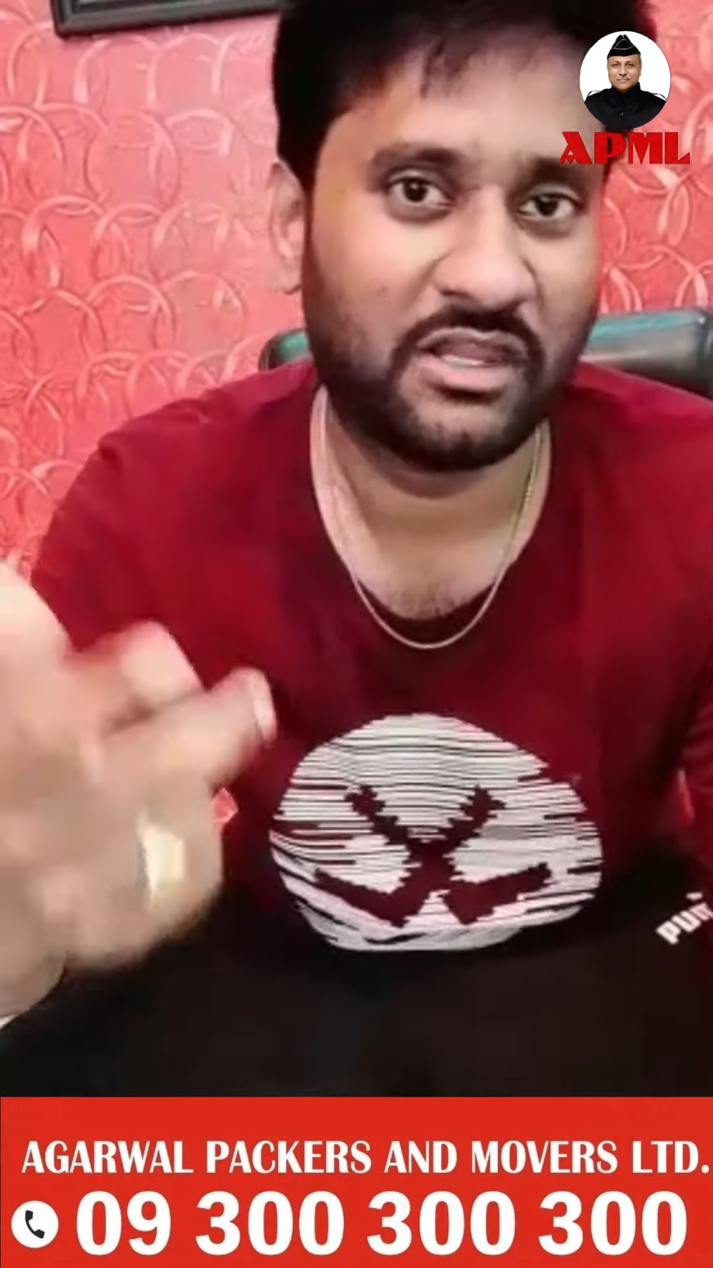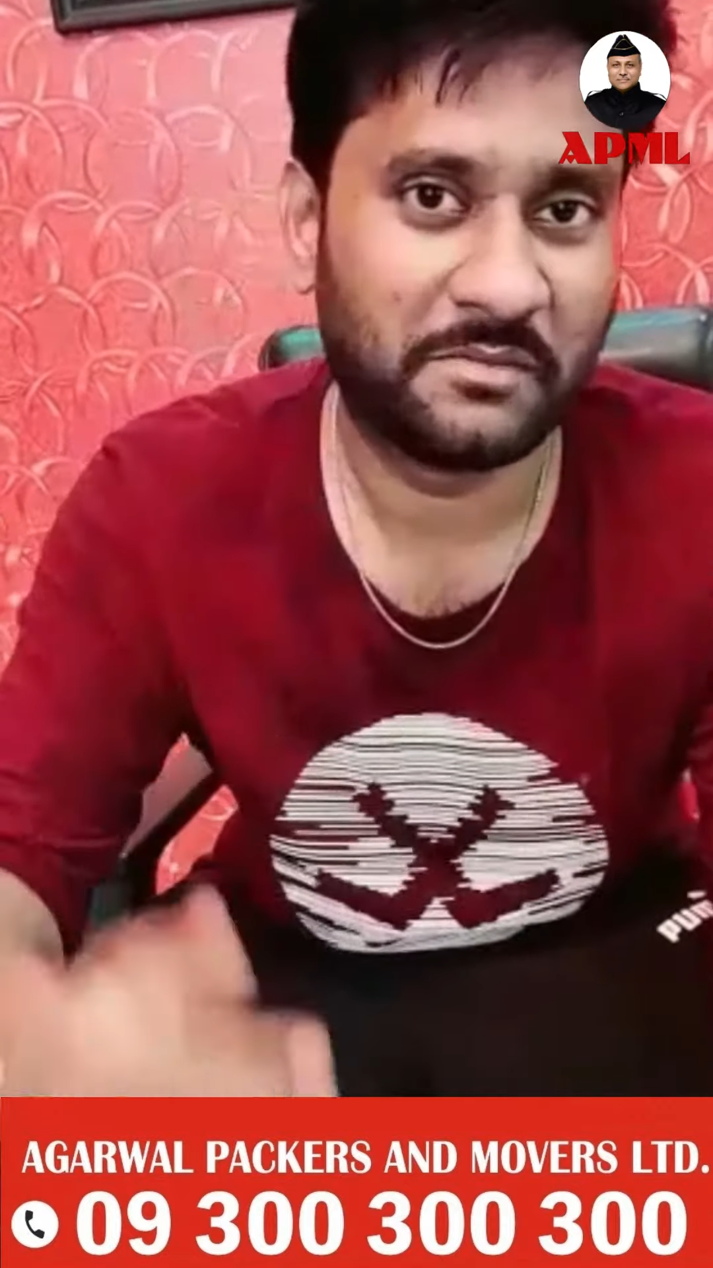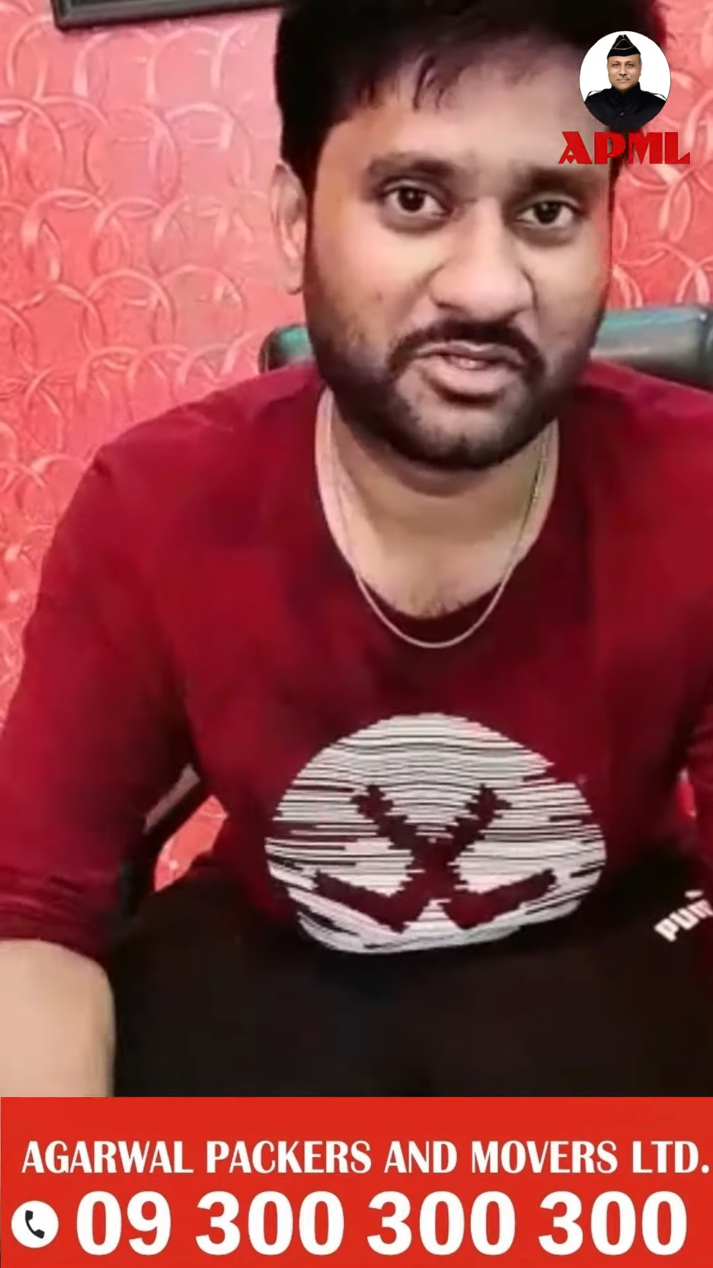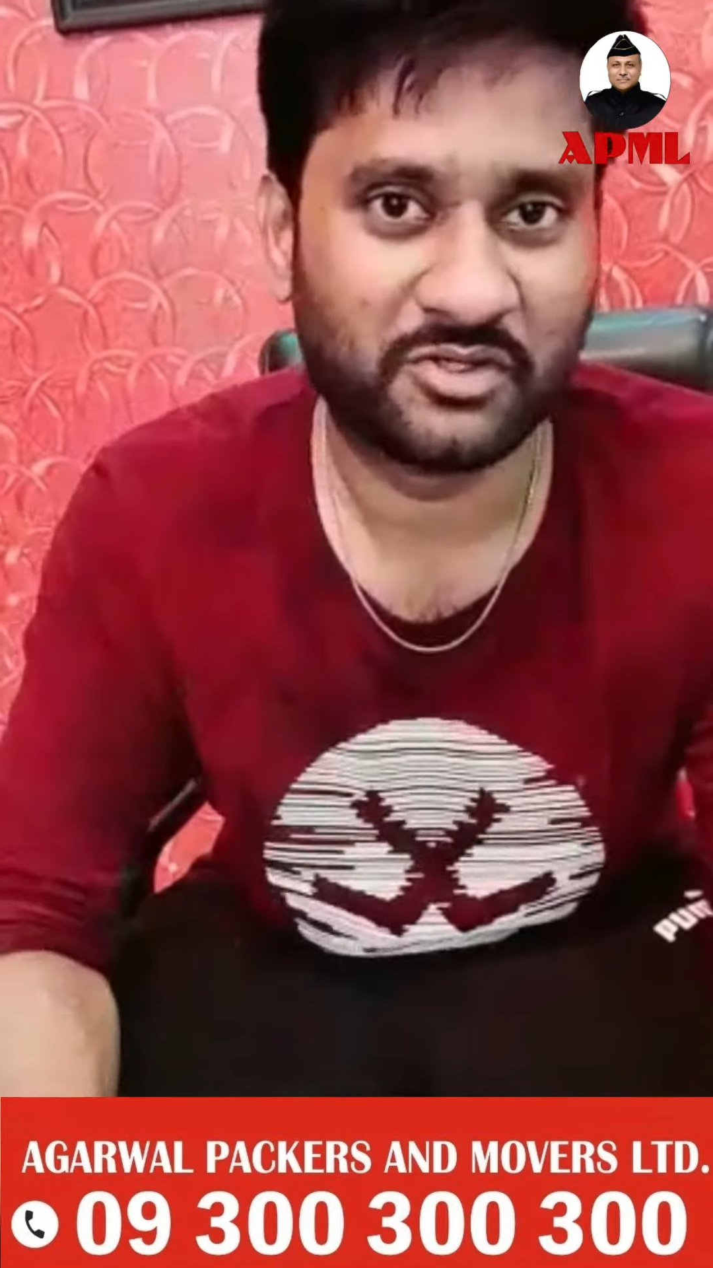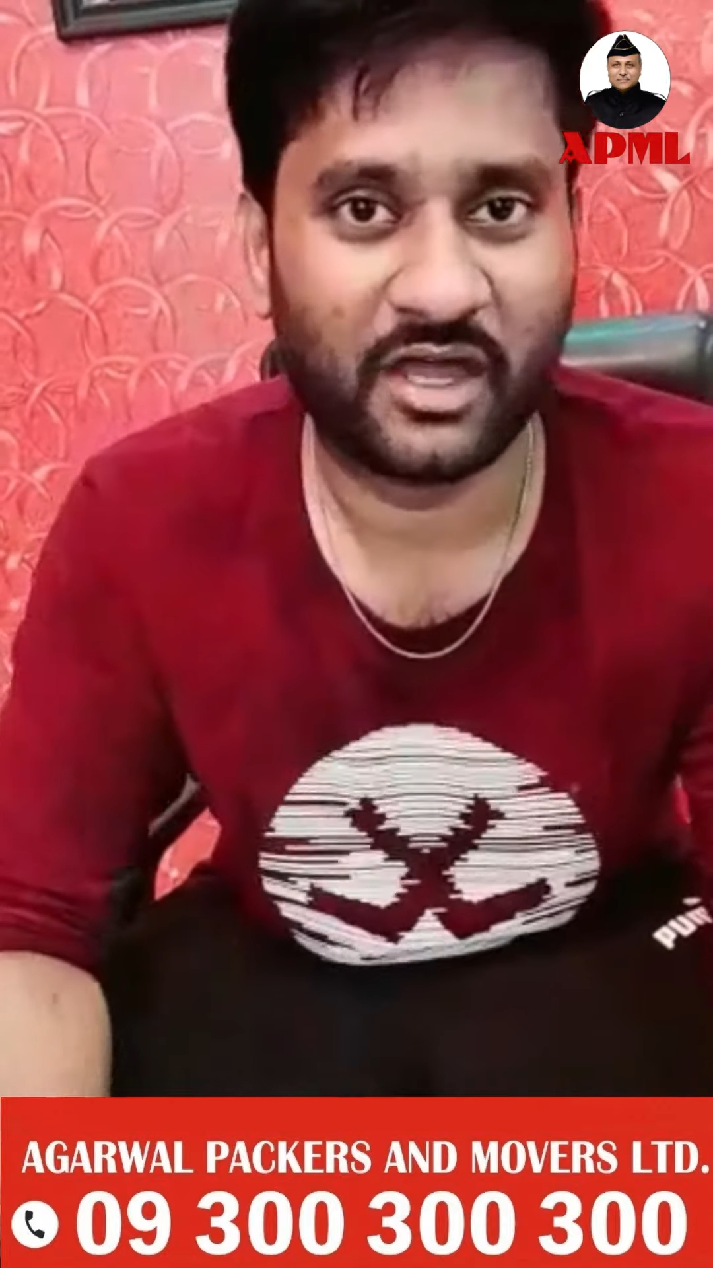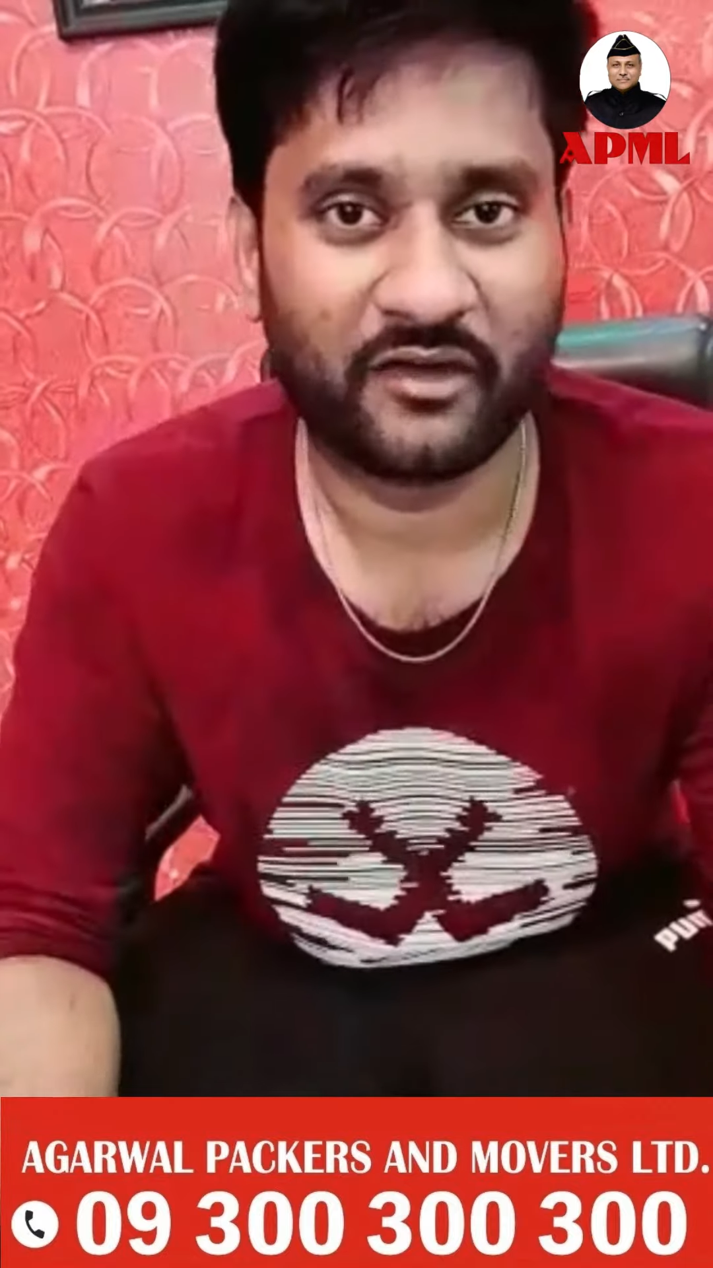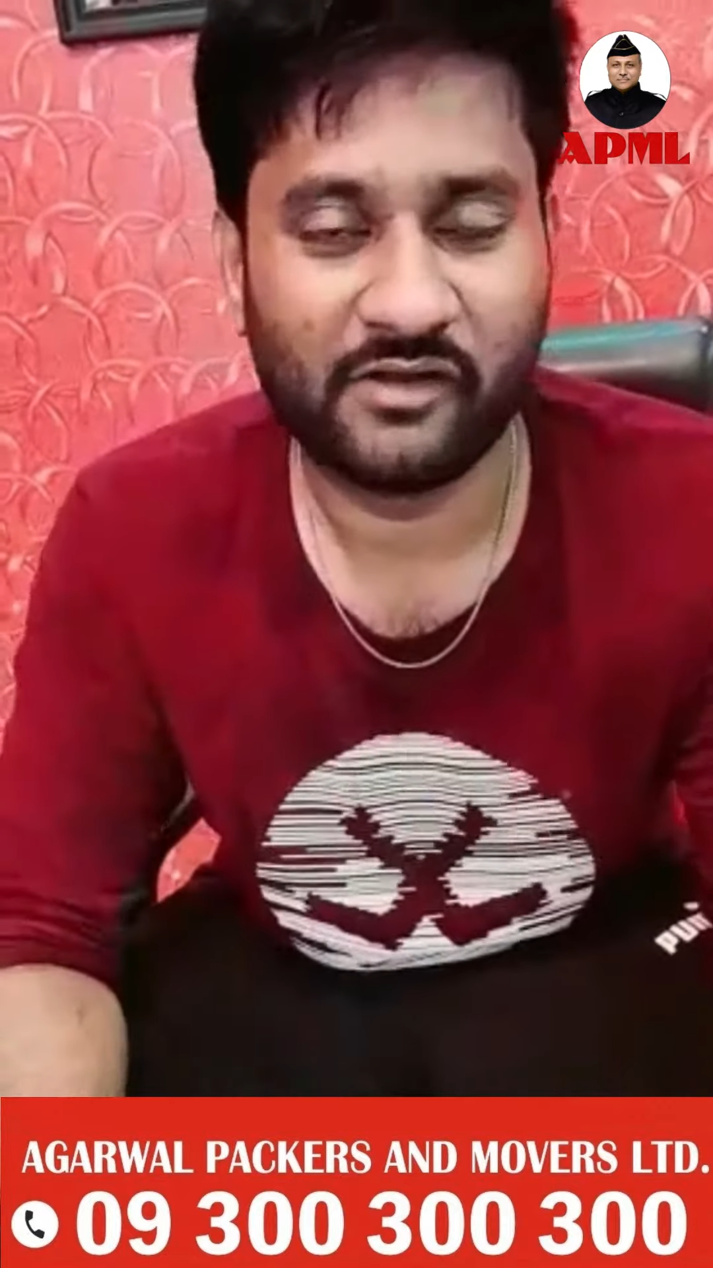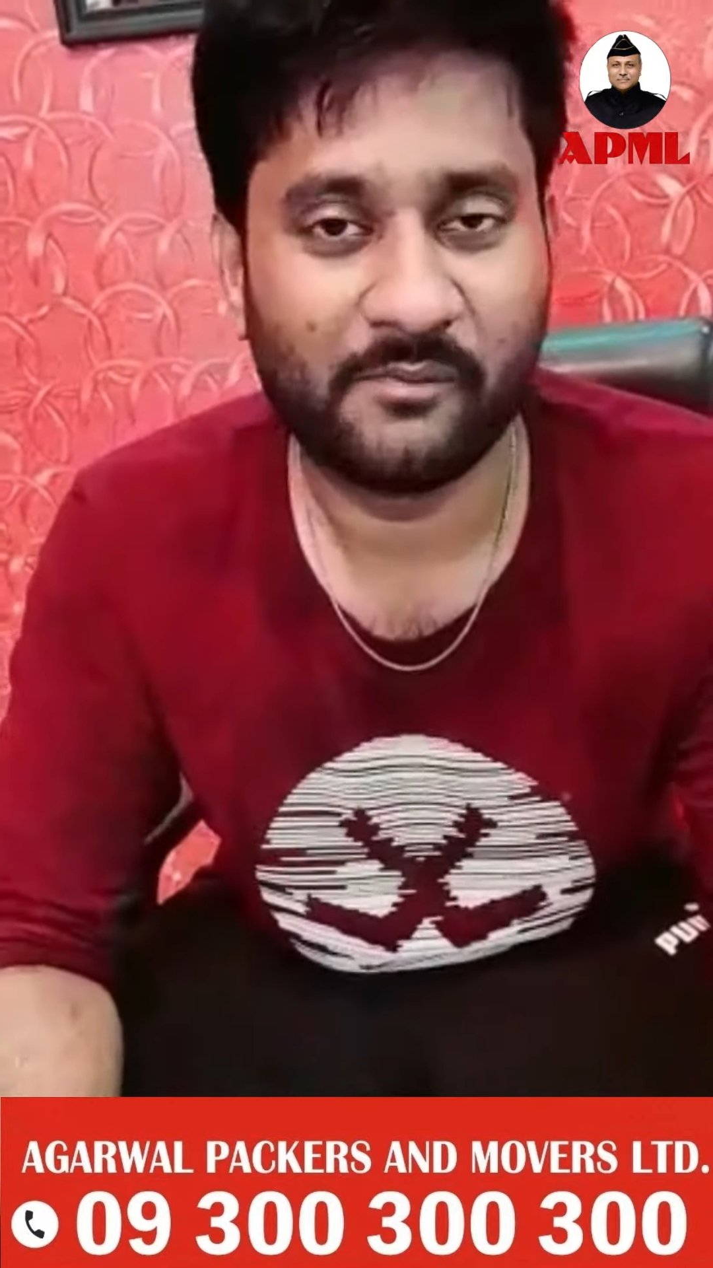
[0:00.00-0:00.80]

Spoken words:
best to the Agarwal